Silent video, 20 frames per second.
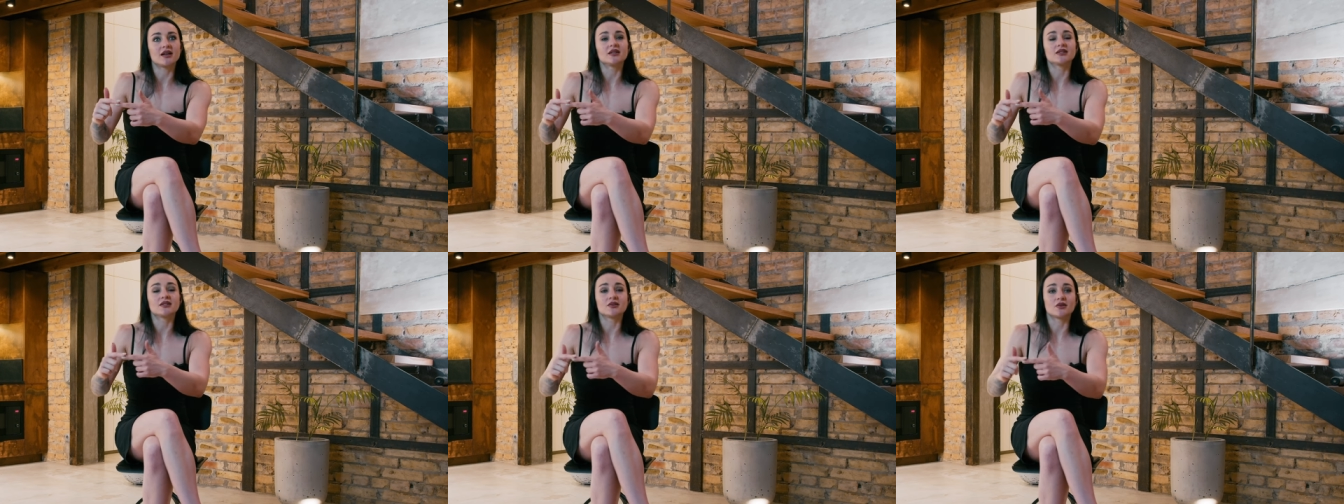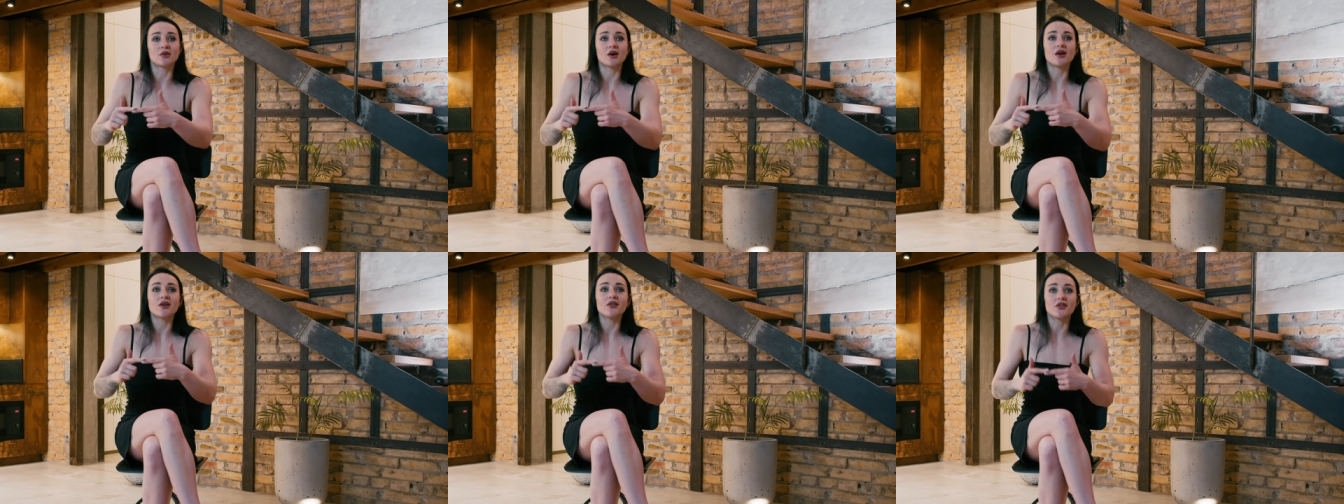
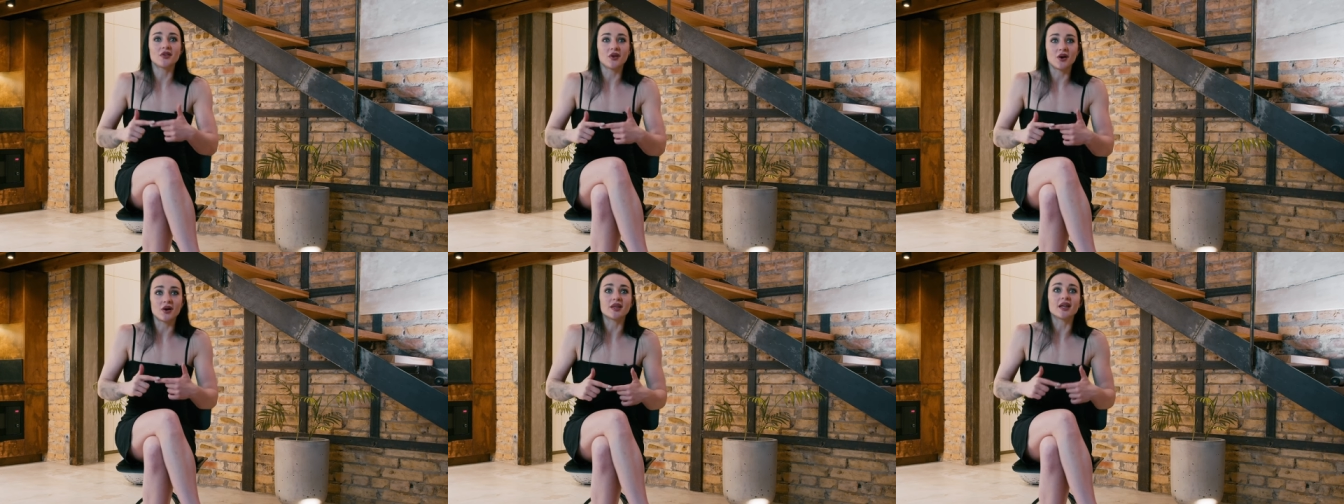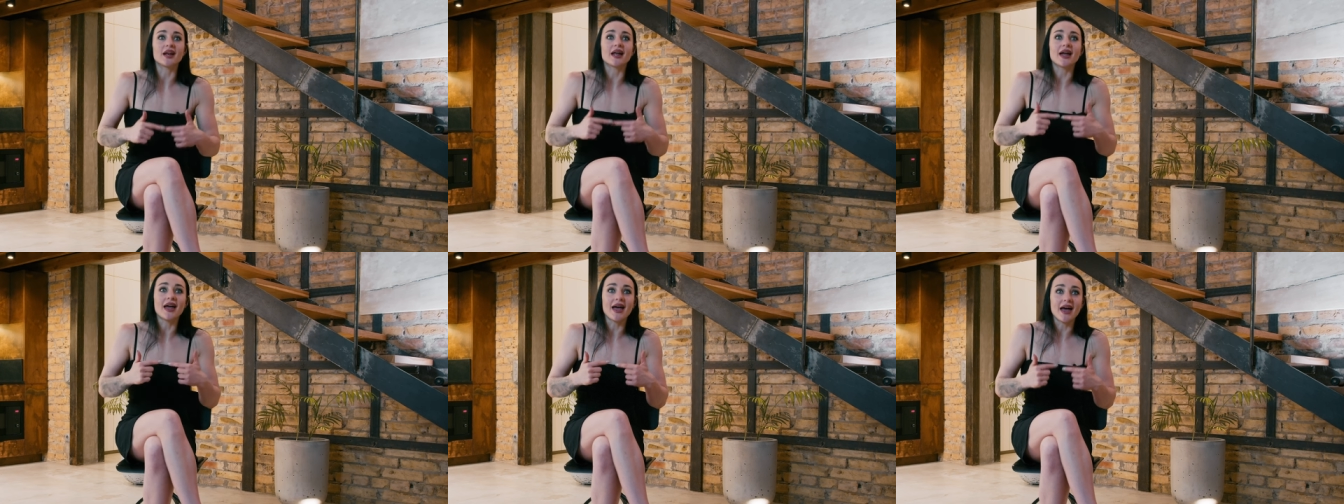So I thought
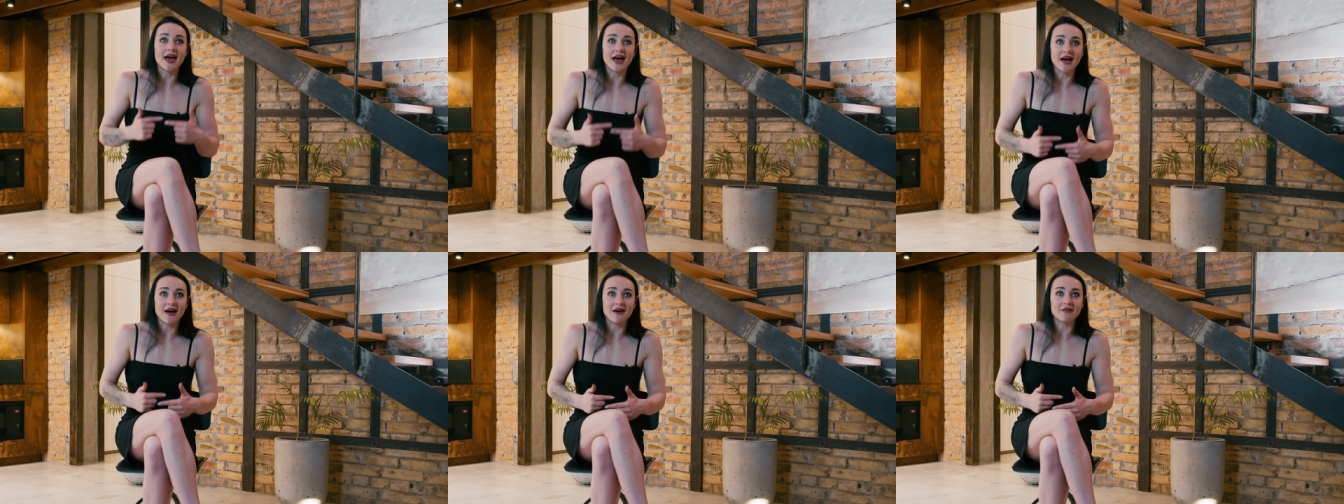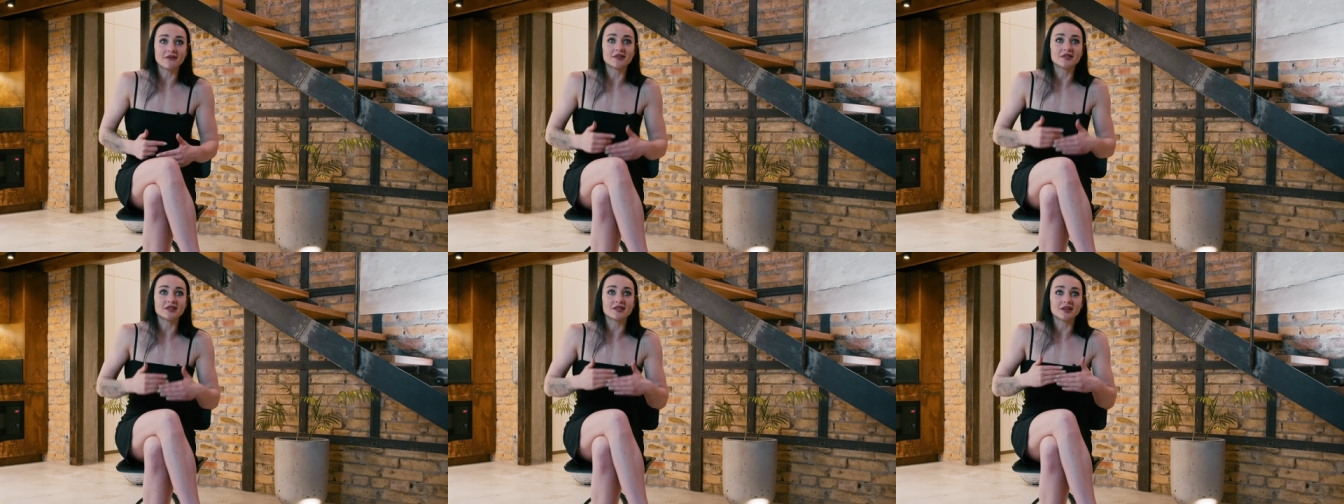that I
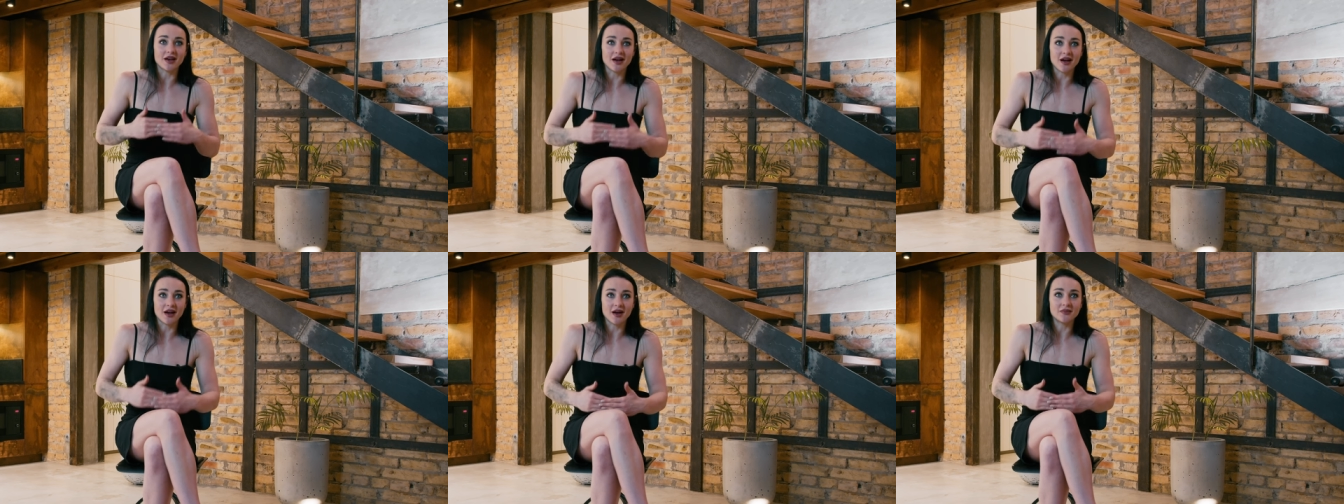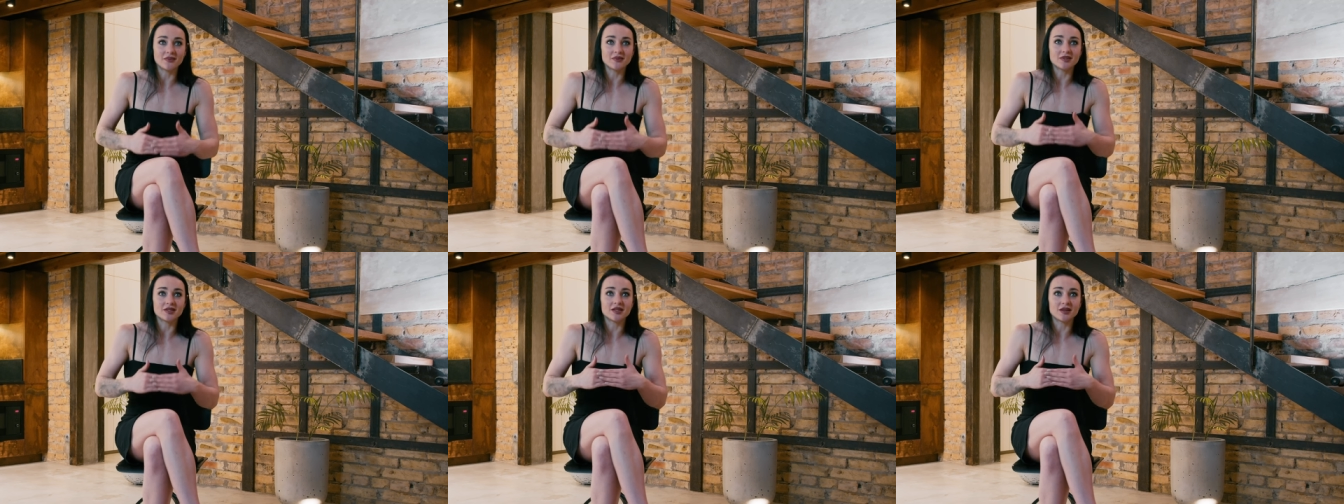have to
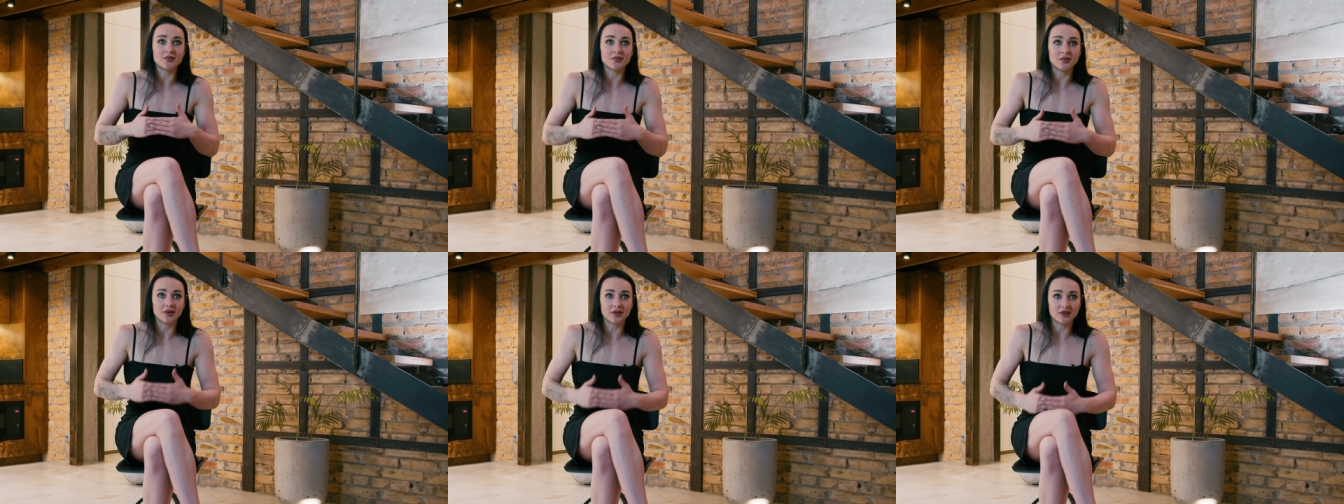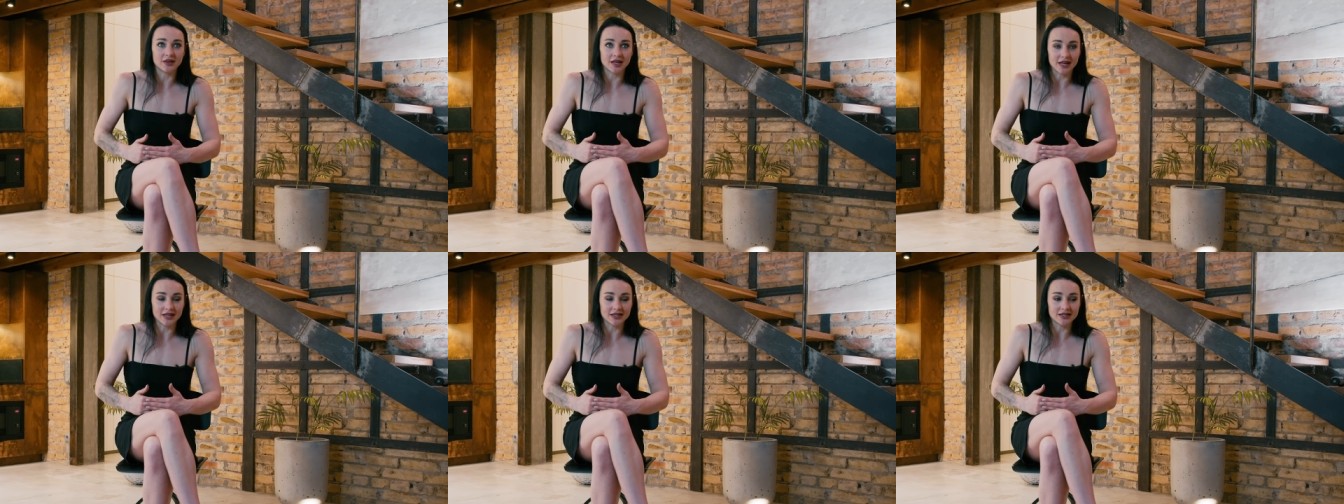come to the
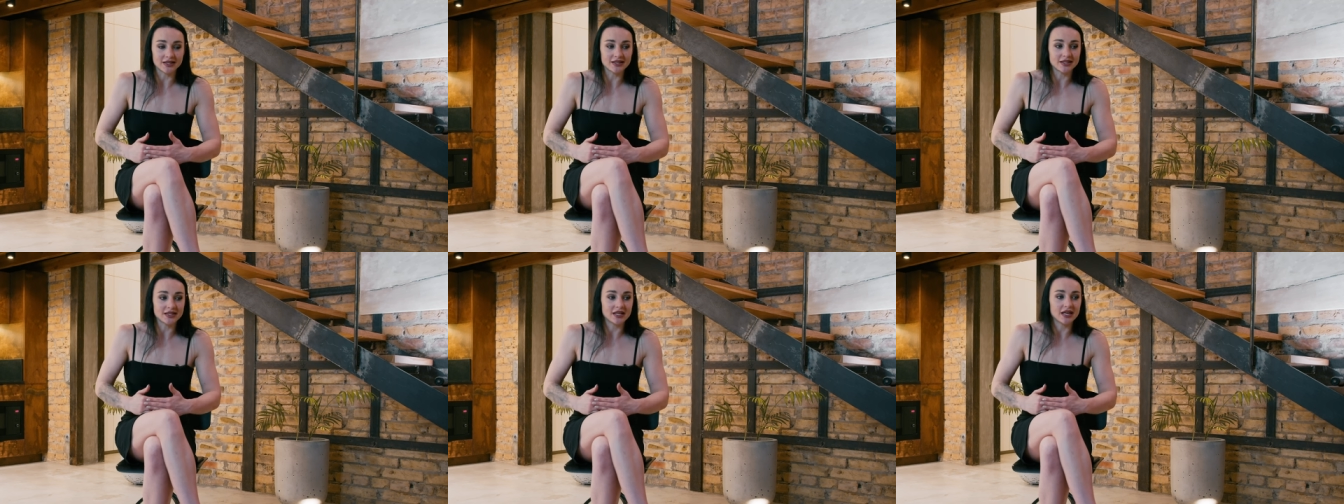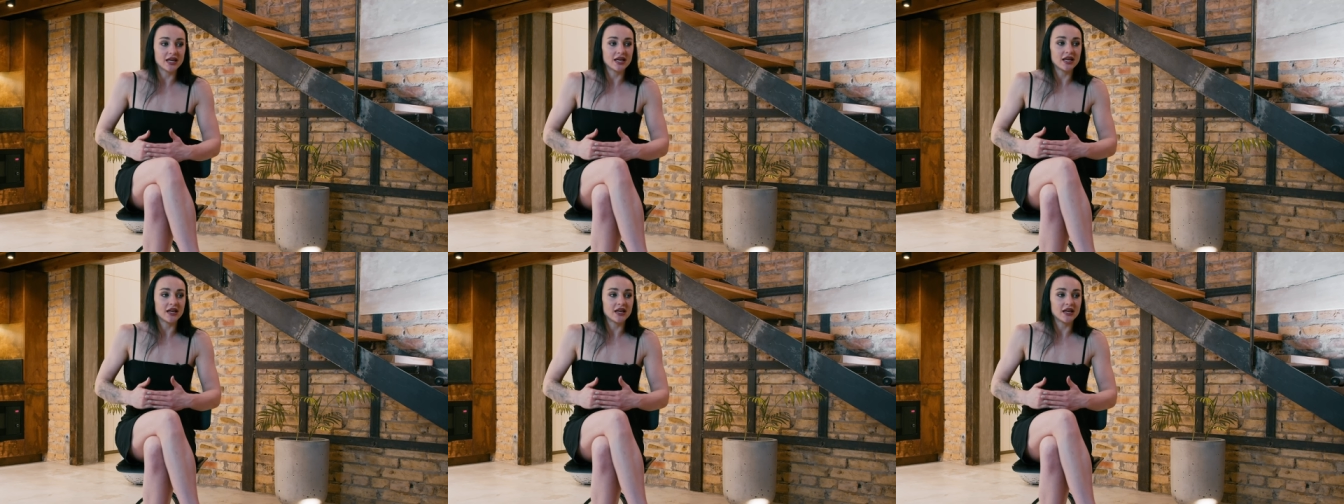pole dance,